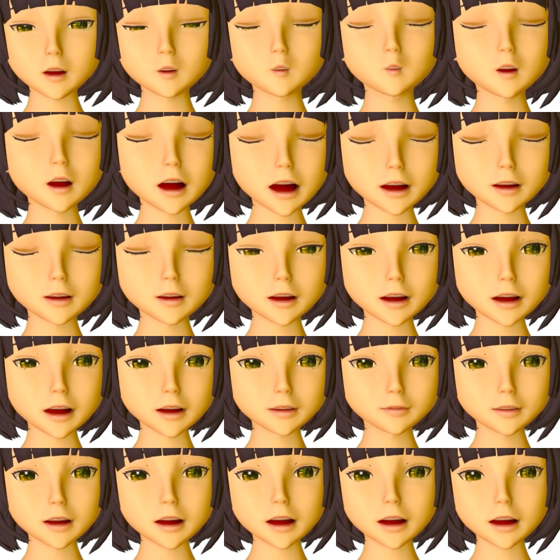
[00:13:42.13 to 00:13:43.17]
Why do we say
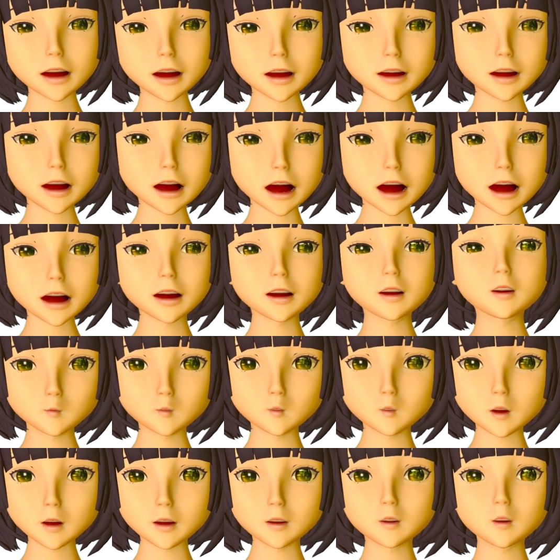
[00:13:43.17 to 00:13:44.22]
minna de?
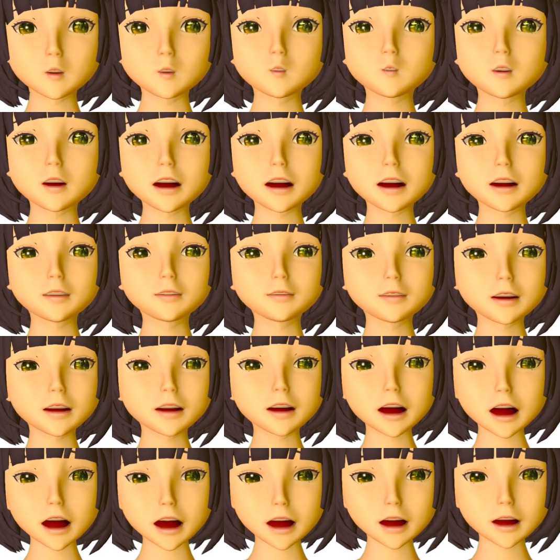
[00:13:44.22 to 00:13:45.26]
Well, if we
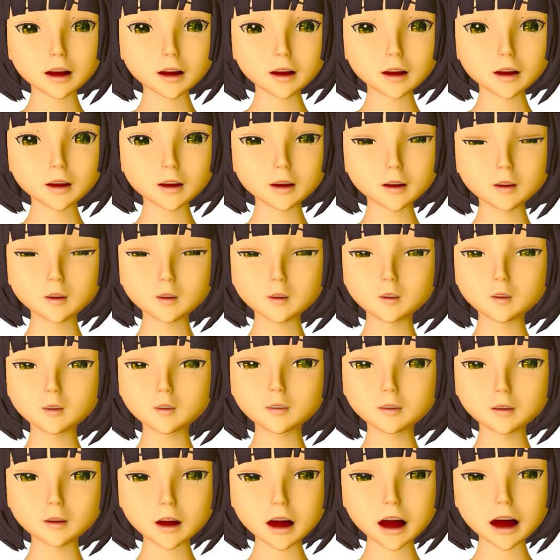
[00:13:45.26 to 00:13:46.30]
say
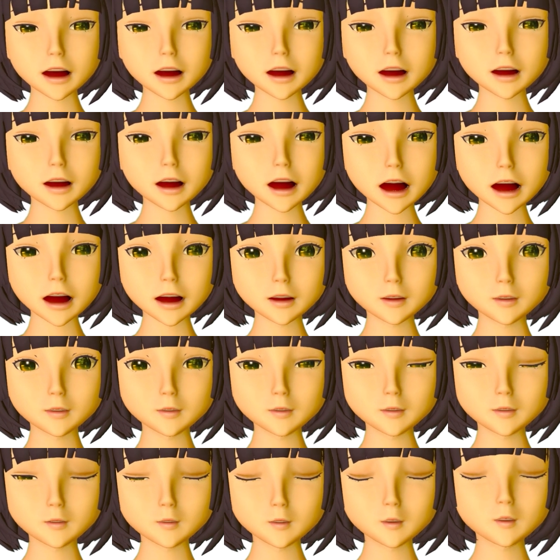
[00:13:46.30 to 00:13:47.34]
futari de
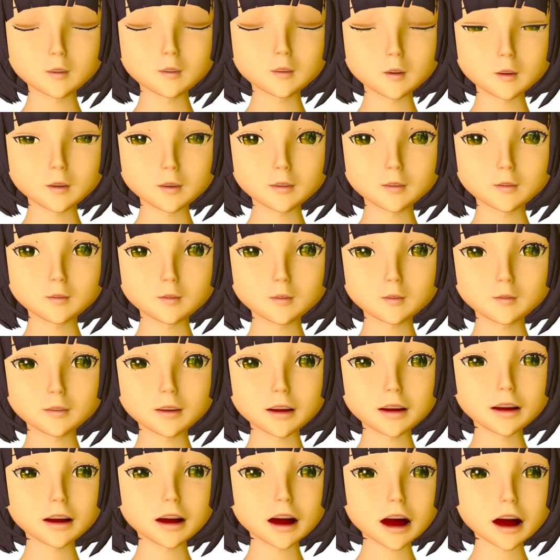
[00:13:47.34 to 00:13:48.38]
odoru, we're
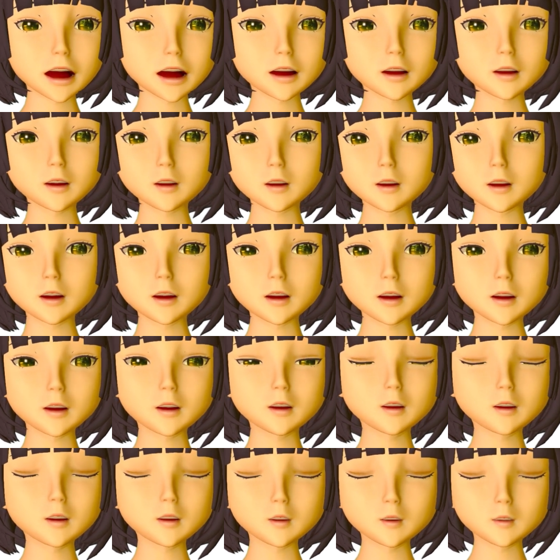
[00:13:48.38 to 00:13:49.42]
saying
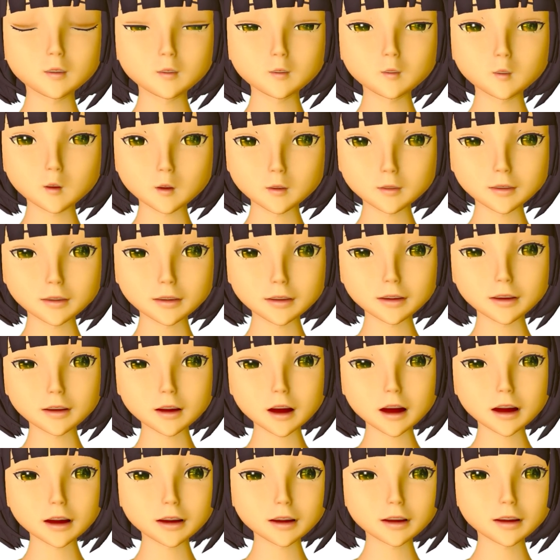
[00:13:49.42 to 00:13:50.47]
two of us
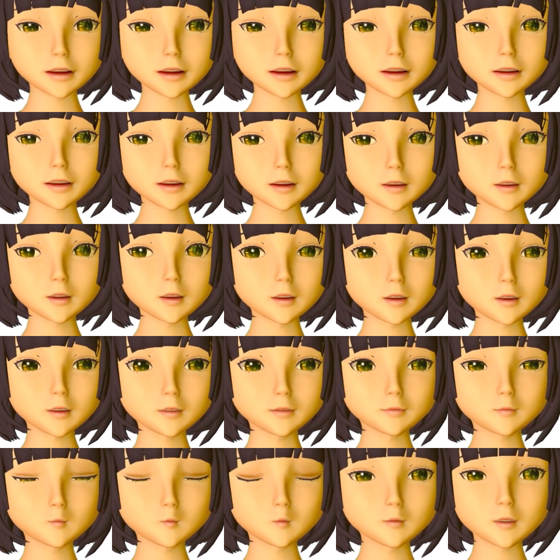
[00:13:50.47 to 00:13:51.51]
dance.
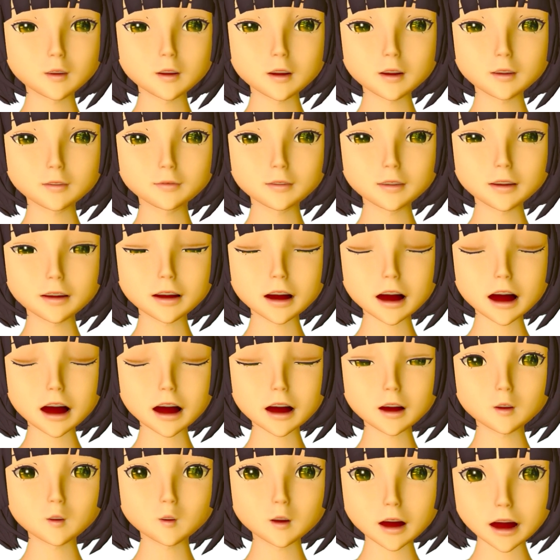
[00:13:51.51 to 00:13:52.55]
If we say
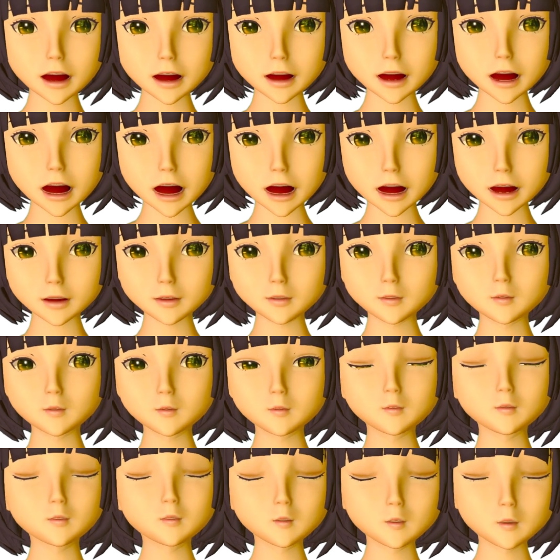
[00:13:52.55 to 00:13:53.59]
hitori de
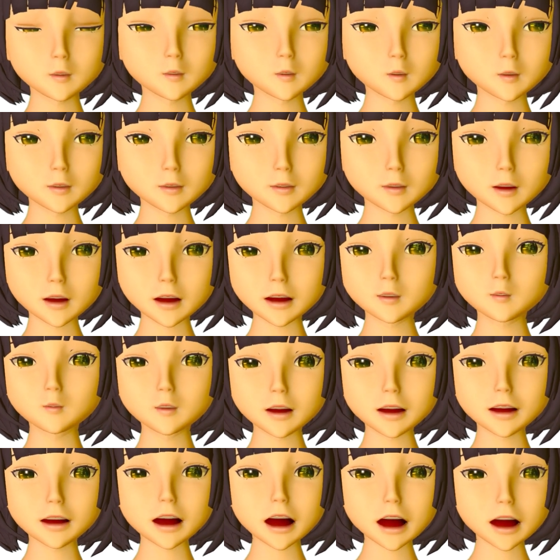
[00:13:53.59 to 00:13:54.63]
odoru, we're
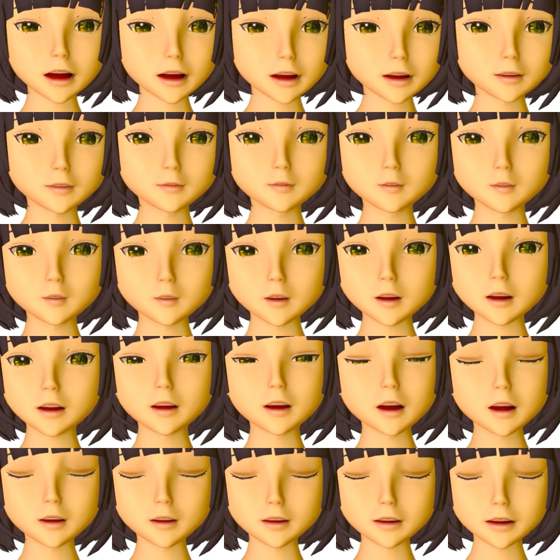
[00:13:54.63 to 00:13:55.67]
saying
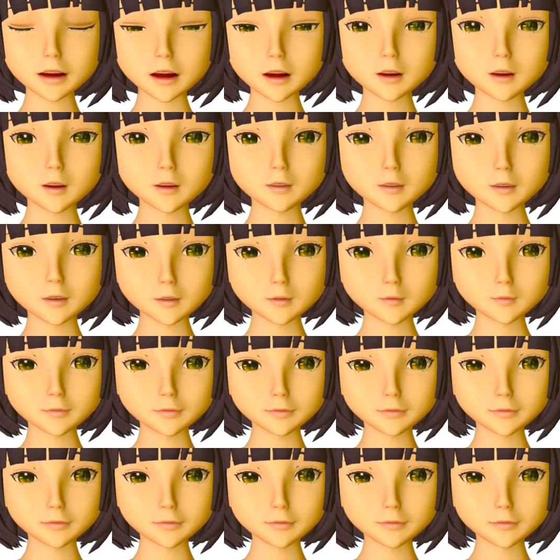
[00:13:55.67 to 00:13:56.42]
dance alone.